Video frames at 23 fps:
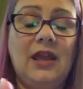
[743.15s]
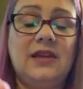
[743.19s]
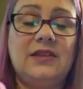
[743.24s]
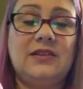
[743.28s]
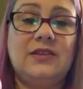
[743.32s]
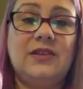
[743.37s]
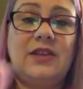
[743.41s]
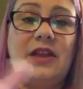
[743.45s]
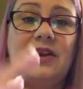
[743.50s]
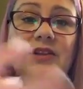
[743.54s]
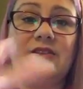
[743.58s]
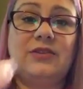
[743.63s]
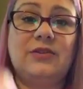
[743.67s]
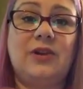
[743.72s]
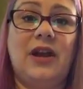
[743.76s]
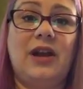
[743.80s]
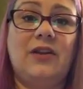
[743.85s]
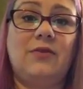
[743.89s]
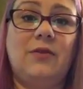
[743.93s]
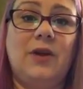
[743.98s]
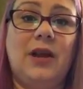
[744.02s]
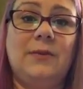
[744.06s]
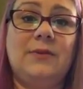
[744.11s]
So there, so I
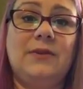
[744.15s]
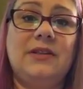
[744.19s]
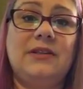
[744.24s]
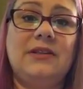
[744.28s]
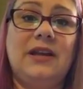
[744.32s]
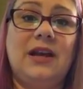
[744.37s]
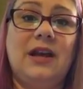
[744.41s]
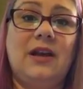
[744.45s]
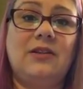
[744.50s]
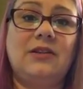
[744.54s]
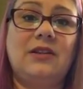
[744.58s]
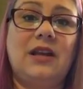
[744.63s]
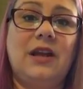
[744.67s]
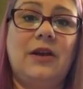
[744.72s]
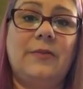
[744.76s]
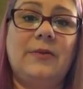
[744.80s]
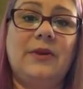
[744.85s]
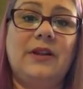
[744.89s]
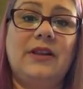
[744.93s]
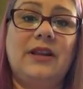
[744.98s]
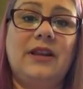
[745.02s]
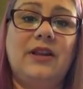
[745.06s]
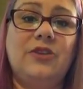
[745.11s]
have wiped it down. Now I'm
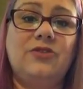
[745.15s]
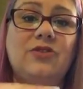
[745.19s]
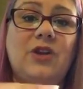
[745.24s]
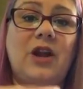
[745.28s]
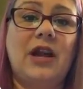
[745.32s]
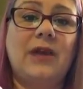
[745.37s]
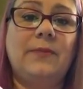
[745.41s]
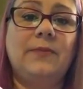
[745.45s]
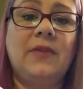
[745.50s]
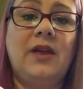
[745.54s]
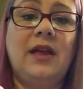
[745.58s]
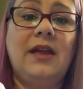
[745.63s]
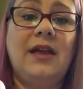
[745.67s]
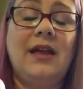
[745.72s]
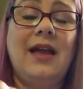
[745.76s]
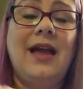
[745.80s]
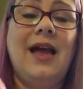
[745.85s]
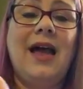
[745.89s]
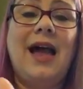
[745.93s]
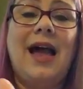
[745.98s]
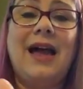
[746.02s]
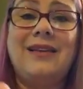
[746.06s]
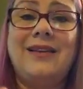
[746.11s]
going to let it dry.
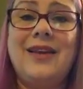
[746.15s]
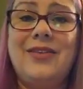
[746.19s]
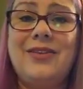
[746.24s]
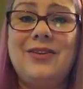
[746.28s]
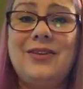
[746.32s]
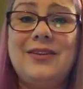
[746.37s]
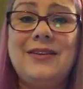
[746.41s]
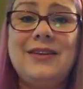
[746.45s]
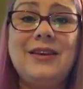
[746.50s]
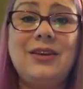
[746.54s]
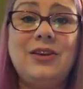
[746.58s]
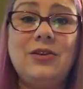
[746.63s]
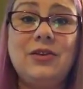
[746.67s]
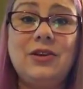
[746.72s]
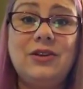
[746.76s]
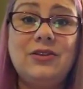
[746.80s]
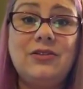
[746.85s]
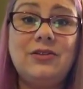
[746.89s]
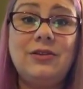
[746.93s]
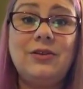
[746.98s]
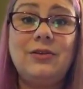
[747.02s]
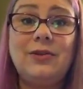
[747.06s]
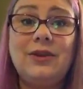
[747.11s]
Another thing you
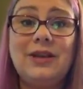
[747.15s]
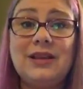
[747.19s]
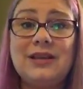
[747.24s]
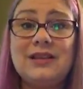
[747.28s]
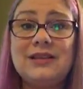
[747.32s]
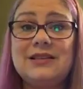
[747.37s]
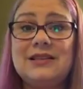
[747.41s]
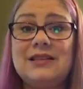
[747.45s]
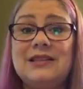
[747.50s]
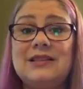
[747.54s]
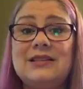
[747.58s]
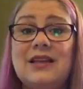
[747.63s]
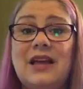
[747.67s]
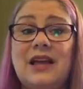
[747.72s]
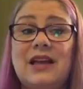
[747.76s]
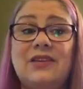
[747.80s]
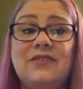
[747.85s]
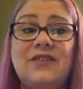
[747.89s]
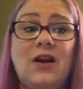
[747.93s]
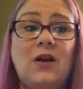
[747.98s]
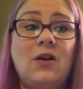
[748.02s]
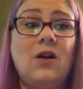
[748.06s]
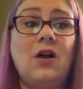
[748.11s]
can do is, instead
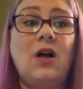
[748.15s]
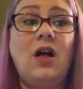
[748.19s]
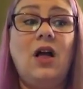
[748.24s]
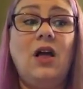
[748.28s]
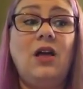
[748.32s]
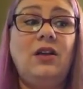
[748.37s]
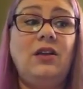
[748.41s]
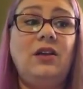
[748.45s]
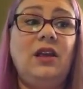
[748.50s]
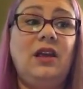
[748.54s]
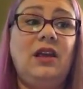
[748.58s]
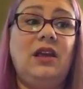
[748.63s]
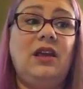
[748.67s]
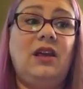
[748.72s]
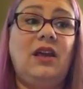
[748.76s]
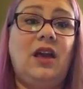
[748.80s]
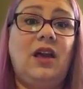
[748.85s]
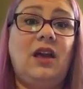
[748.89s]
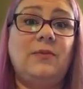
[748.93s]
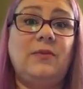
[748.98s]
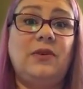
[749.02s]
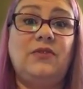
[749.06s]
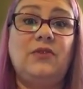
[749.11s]
of alcohol,
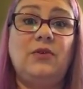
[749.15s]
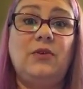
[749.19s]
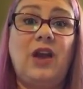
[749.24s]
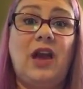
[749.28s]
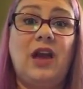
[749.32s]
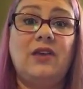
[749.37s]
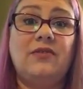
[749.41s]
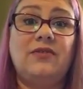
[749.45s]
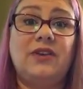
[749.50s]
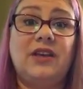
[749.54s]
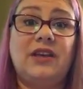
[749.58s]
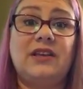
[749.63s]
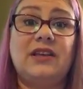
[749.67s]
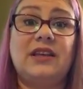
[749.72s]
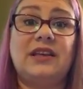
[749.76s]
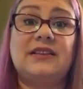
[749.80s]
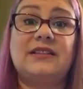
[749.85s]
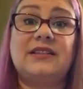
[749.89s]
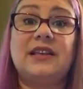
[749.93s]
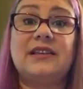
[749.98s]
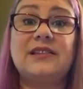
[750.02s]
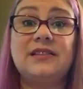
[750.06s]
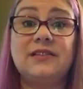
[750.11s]
if you have like
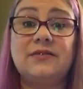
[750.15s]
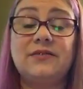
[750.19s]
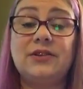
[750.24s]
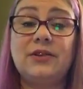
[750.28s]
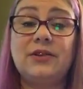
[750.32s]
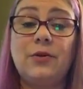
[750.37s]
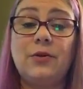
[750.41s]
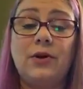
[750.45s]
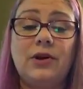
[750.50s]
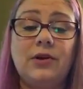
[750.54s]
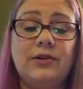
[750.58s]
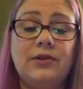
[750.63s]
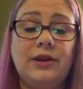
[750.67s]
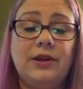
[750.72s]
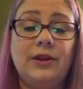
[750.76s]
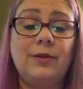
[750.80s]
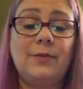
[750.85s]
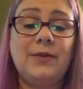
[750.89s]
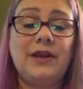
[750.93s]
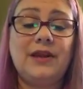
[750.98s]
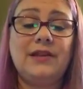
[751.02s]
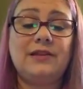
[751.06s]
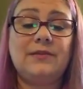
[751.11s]
excessively oil
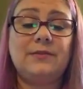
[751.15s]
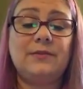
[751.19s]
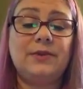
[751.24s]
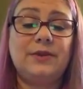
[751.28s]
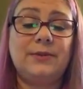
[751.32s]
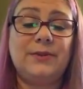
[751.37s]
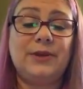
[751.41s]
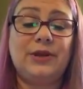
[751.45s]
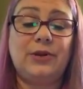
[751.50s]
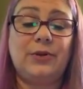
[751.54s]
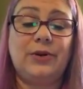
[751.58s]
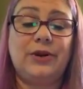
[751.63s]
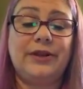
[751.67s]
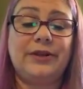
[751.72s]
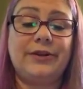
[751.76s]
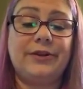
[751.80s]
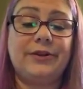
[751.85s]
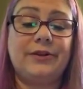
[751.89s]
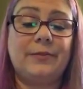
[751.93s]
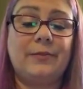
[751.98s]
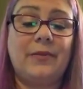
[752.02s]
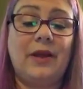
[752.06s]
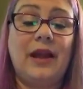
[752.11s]
nail beds, maybe
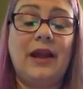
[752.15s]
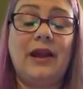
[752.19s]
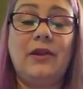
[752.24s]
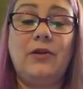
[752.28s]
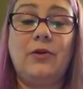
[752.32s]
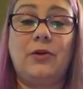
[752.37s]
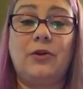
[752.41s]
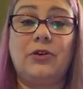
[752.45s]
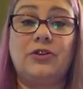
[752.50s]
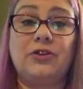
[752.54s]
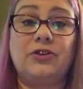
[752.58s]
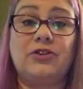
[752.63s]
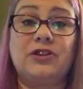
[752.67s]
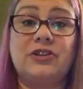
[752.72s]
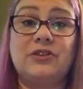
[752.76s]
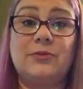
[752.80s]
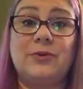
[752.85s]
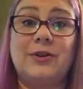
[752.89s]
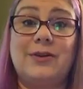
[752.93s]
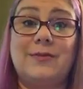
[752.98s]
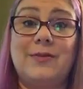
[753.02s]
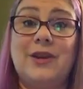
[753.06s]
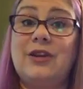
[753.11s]
oilier than mine, or you
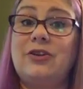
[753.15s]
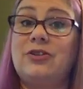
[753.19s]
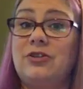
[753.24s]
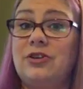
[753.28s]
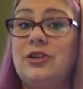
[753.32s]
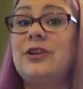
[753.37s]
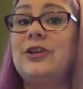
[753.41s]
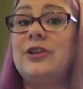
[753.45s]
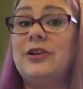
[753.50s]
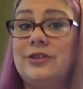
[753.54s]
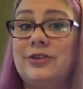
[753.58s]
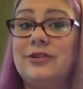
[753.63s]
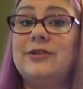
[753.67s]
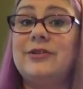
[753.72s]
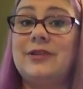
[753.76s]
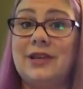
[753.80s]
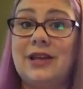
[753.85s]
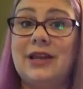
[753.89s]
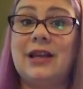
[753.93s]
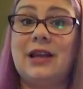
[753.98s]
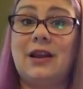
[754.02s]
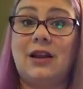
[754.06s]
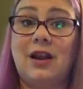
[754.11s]
just want to make sure you're
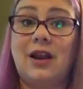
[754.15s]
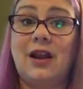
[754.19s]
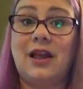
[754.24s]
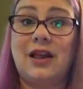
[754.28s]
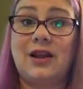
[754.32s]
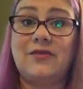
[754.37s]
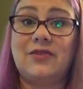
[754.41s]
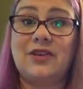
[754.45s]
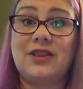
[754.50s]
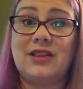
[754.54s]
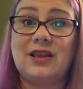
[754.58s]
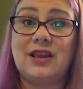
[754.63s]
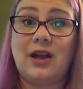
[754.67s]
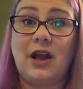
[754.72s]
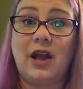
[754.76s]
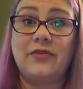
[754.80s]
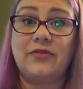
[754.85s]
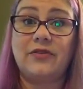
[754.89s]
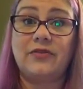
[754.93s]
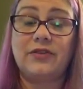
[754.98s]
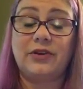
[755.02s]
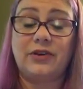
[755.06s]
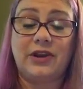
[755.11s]
getting everything
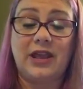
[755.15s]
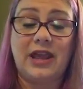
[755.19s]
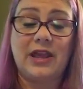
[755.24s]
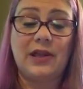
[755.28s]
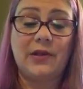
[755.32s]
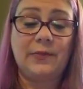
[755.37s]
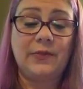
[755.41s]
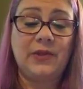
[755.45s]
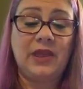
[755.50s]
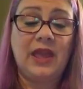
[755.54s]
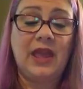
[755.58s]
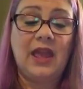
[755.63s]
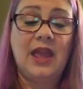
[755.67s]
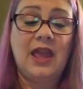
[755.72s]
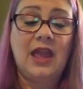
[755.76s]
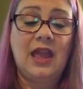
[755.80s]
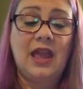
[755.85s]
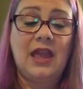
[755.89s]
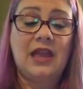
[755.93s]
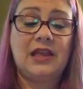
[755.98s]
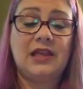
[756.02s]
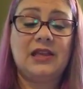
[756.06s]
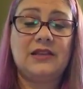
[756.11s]
off of your nail,
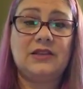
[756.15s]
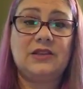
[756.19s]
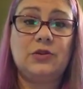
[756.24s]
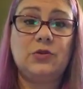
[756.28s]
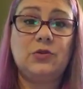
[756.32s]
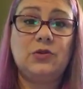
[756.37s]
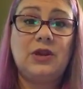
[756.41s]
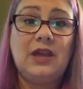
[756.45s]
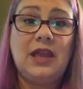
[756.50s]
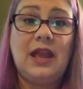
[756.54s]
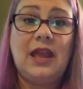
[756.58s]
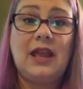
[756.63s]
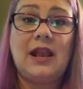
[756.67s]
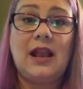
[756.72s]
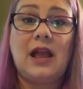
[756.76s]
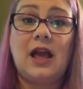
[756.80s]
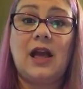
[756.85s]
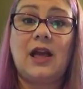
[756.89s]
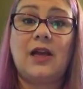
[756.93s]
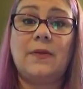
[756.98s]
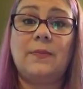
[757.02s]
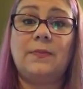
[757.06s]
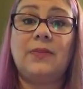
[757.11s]
is you
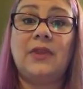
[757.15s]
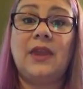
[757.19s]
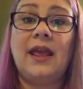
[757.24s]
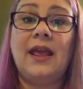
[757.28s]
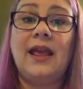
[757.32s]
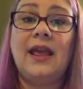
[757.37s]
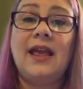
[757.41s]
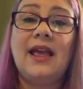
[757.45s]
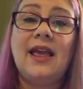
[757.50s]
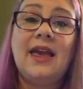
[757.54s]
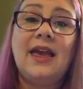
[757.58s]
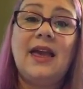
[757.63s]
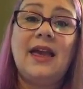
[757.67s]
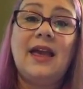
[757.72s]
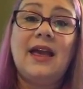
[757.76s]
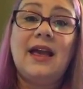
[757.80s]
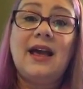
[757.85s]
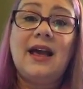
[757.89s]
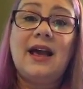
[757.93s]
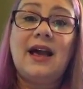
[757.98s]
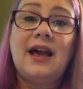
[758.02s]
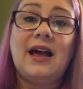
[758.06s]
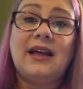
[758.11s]
can
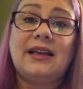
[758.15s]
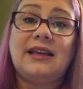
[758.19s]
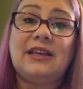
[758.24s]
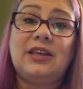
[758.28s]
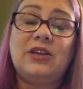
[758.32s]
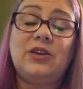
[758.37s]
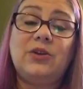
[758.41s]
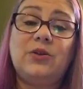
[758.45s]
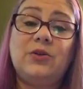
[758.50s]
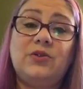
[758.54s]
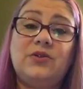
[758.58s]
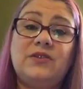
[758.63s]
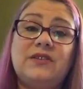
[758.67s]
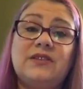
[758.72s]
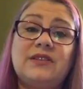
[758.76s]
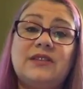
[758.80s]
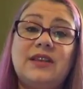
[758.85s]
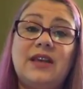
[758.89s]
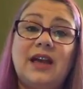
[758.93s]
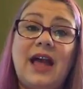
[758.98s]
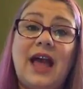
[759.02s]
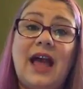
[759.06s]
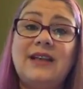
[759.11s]
use
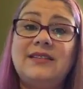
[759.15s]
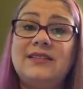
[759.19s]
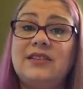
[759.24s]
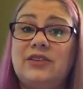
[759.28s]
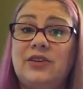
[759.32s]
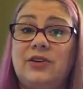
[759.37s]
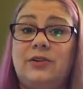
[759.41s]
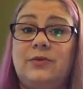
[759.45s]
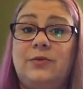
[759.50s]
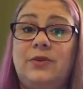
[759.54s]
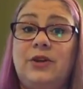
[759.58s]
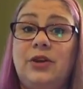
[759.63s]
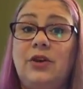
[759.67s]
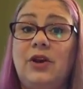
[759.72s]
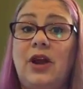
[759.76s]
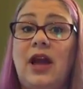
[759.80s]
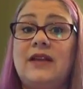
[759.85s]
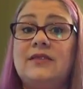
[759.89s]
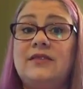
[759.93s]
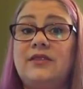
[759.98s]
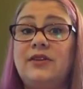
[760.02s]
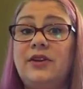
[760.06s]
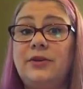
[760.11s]
acetone, pure
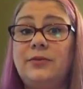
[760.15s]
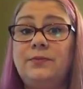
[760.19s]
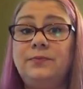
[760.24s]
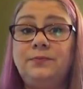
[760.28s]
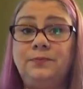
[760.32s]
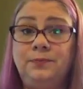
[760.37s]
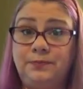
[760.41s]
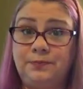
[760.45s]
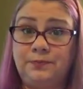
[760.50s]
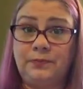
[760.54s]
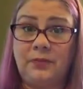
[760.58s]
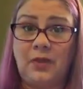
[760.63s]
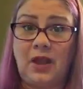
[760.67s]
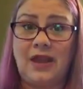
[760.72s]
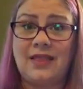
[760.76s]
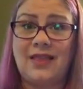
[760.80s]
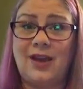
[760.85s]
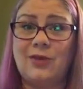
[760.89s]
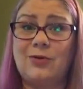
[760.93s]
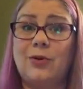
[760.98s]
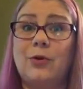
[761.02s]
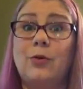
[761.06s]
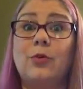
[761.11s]
acetone, and
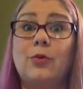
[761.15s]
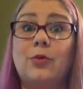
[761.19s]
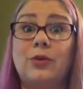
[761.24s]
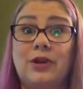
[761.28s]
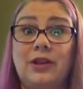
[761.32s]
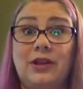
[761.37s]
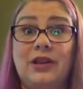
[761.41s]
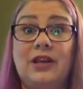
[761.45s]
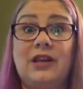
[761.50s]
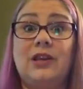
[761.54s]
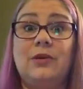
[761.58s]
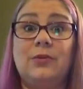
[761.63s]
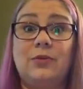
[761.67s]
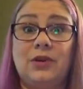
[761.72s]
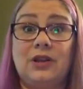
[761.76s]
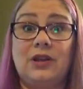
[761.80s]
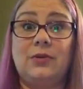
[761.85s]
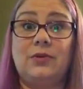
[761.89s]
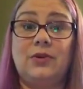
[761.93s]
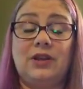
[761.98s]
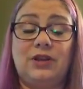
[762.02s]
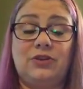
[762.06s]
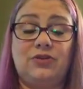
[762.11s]
that will really,
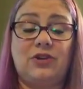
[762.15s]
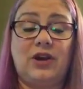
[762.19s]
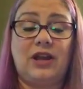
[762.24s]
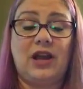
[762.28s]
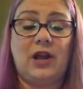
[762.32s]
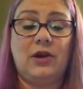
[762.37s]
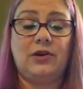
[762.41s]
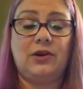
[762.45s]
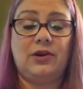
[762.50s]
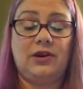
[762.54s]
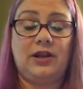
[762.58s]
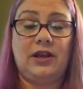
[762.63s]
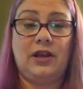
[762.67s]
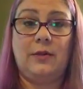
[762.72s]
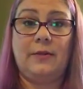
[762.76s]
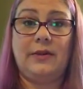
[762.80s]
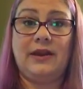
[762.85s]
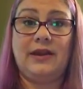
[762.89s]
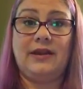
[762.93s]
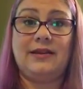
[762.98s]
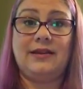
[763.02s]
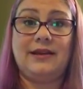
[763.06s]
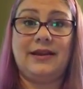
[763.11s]
really, really dry out your nail
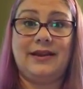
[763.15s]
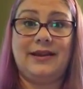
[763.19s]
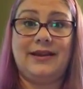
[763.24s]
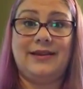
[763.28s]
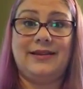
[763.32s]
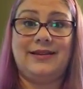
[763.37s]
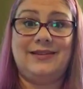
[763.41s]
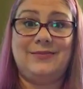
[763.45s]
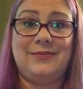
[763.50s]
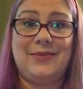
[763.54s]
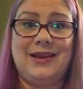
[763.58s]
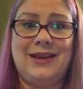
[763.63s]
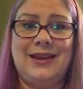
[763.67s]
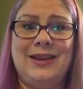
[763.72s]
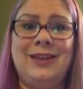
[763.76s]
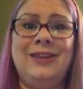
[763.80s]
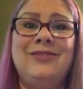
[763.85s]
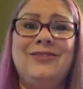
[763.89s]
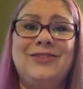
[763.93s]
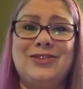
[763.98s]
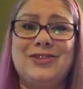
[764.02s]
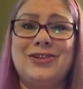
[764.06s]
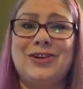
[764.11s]
bed and make
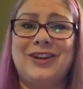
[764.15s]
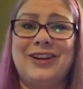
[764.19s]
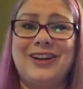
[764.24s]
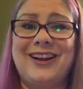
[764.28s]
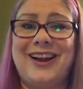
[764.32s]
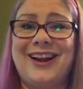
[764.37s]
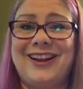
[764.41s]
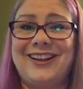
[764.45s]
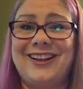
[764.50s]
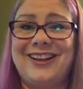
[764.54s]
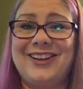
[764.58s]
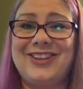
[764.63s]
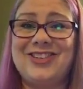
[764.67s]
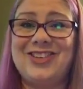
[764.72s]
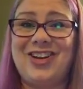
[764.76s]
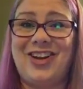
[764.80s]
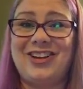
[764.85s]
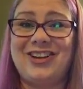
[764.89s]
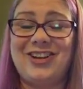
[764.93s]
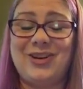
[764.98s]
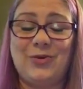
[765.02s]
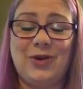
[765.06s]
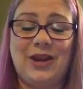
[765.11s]
it turn it kind of like
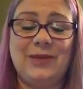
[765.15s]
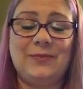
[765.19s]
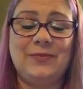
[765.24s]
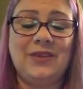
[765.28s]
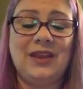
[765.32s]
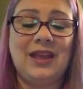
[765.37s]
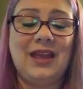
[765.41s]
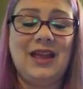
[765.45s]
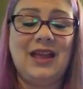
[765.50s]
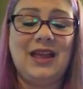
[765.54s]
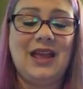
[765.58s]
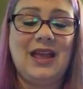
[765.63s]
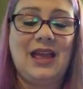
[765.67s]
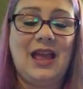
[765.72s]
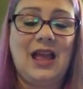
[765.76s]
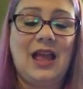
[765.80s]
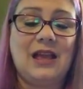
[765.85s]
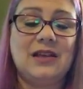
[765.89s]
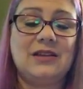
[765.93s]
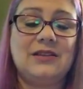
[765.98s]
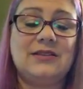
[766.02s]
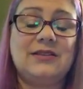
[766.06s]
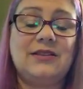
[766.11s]
chalky white.
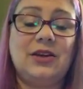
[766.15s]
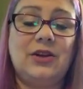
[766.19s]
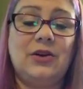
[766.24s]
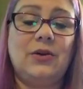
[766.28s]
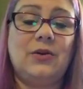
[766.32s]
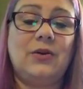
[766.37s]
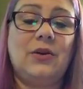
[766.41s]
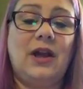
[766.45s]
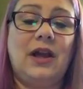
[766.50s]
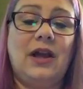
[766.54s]
So